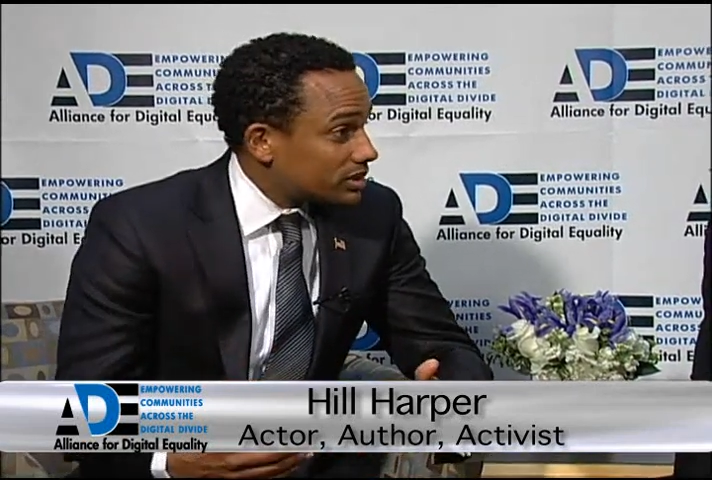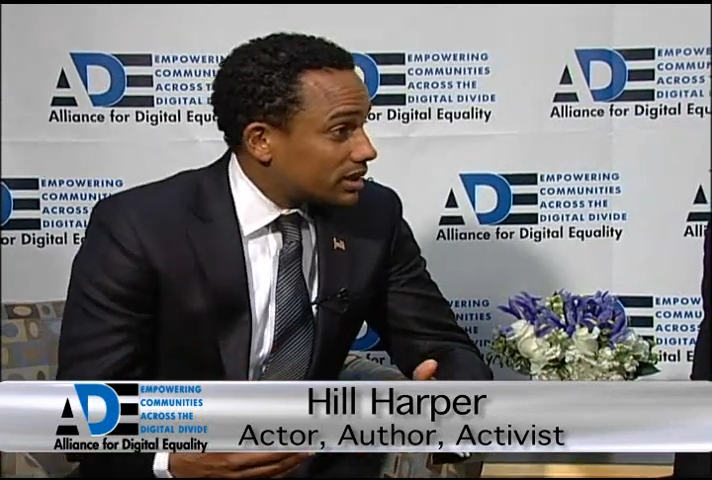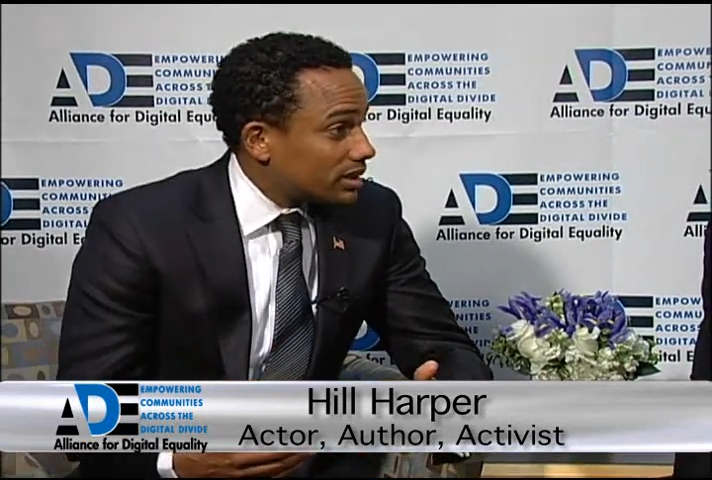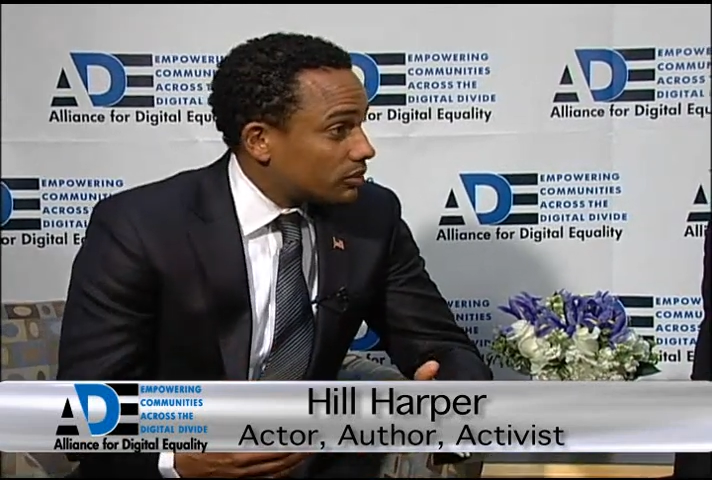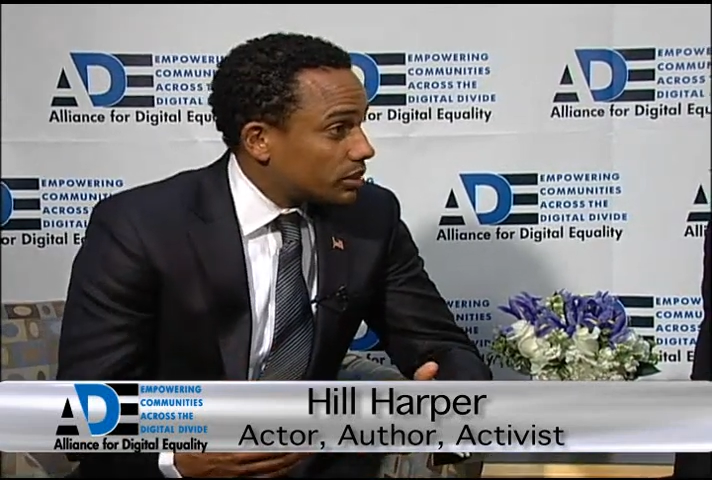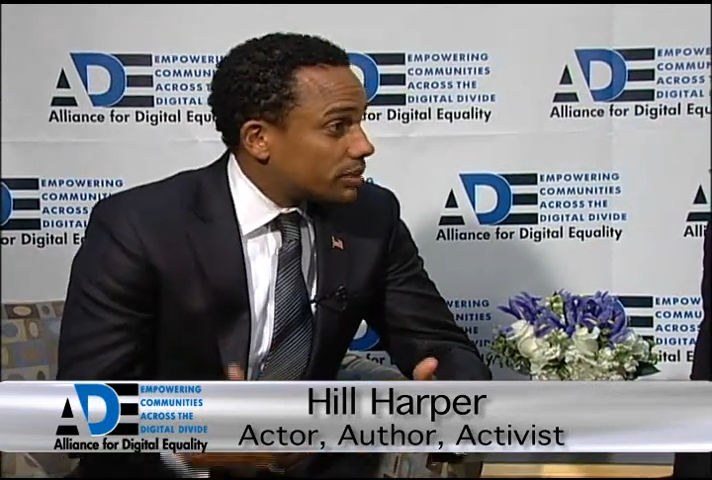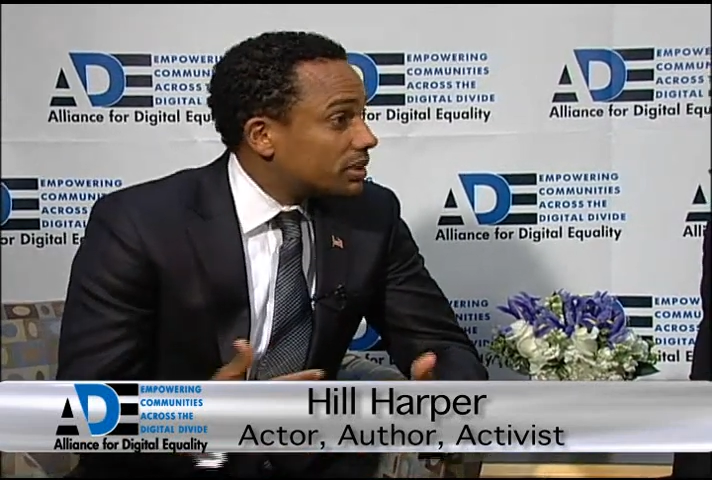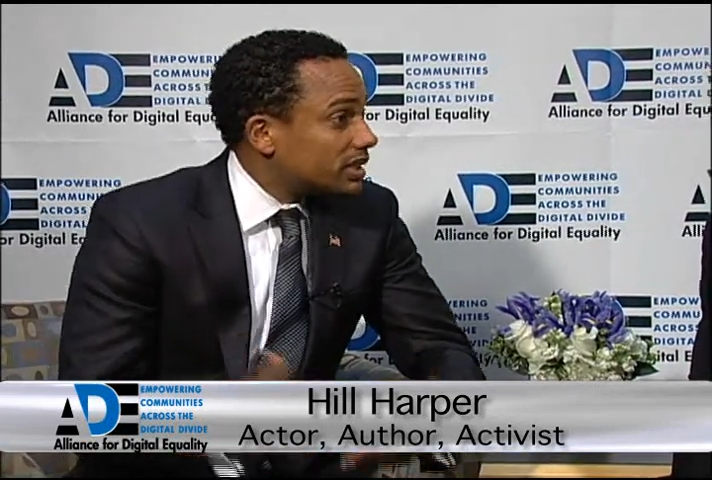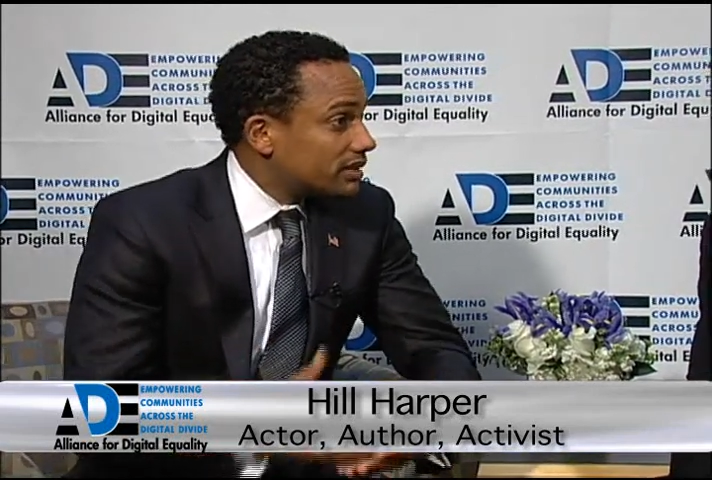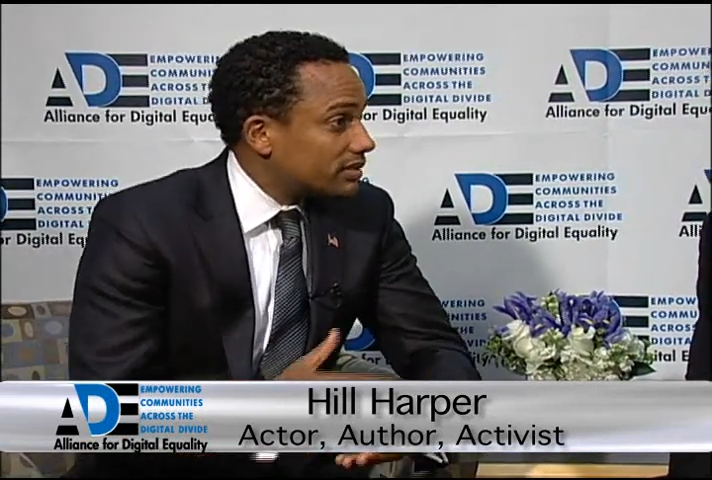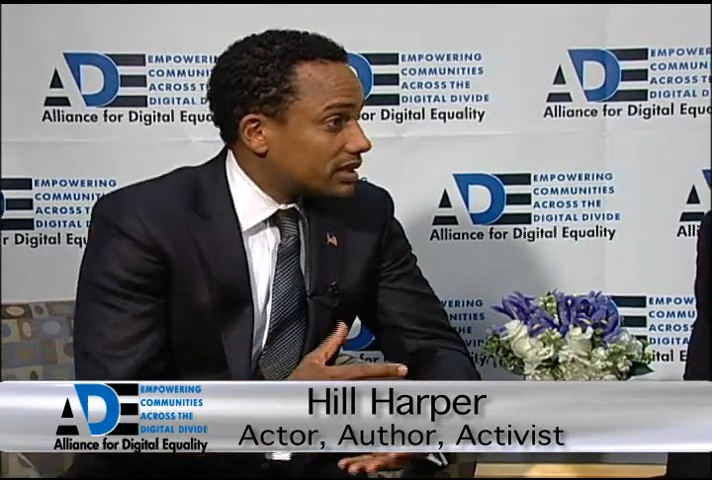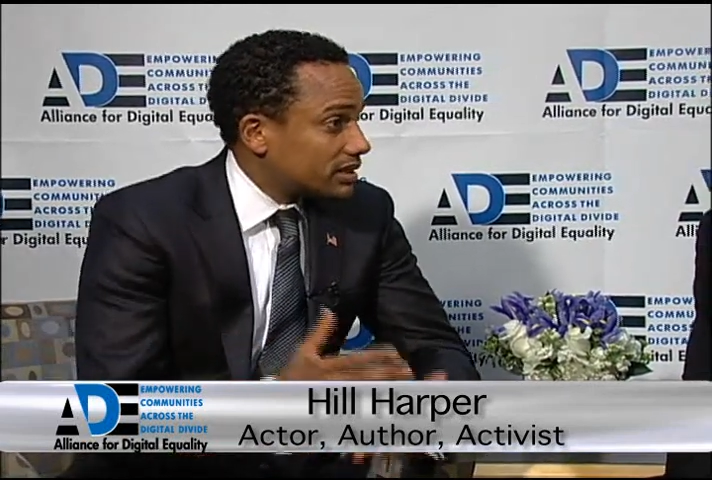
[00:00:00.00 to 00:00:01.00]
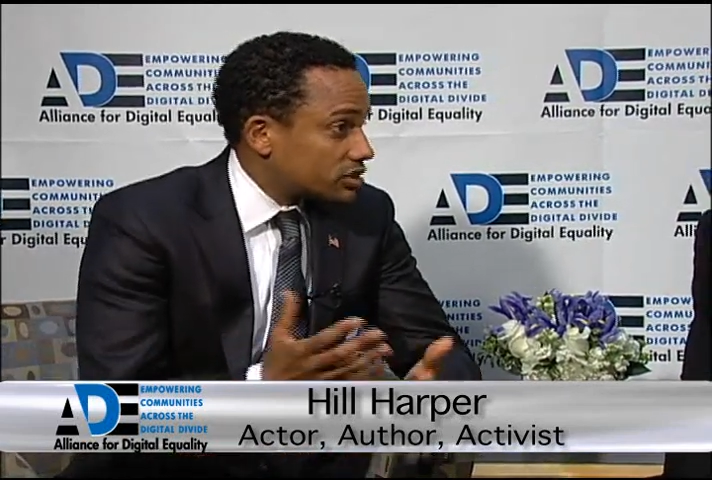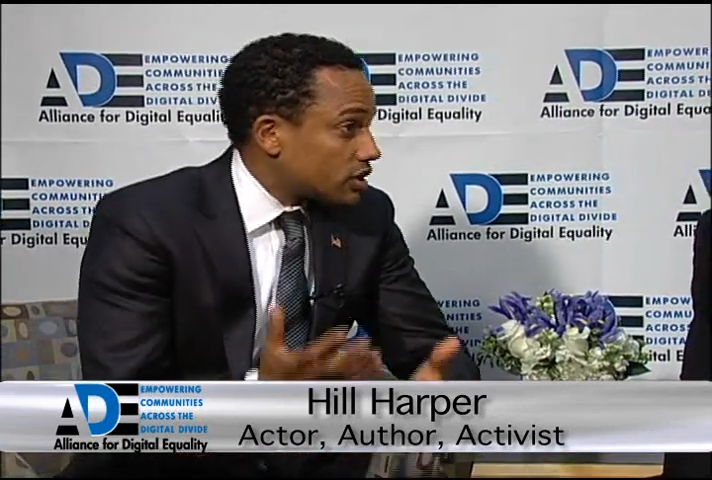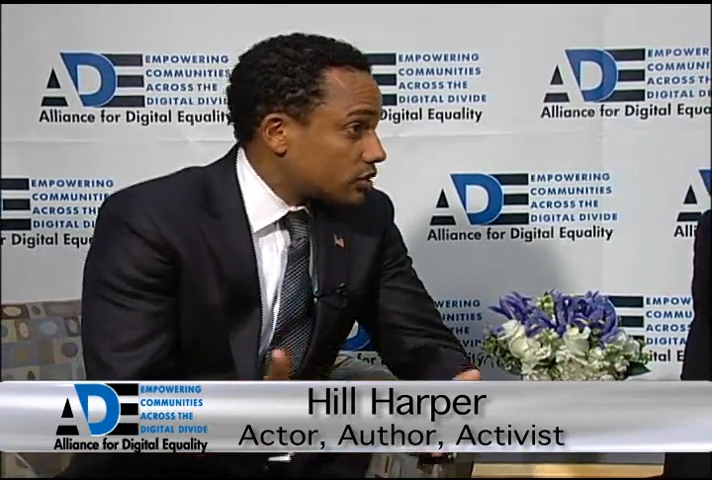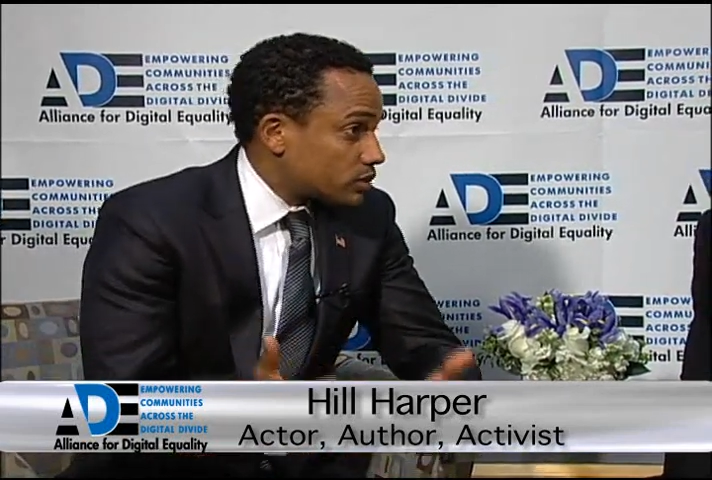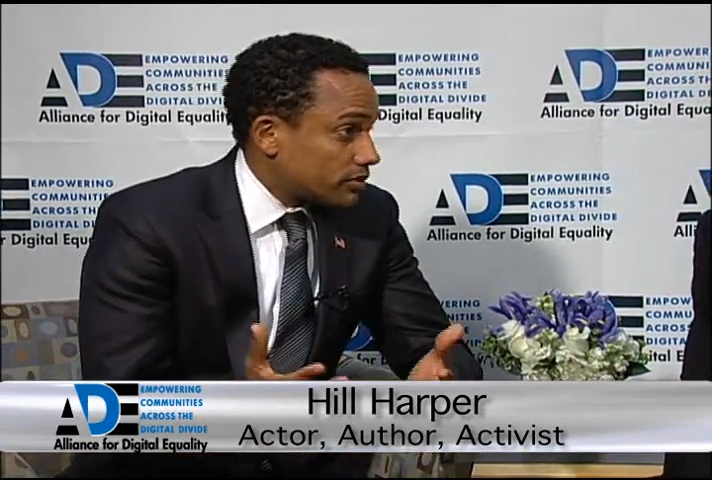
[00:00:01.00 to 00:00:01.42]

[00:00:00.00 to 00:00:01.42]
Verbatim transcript: And we believe that it starts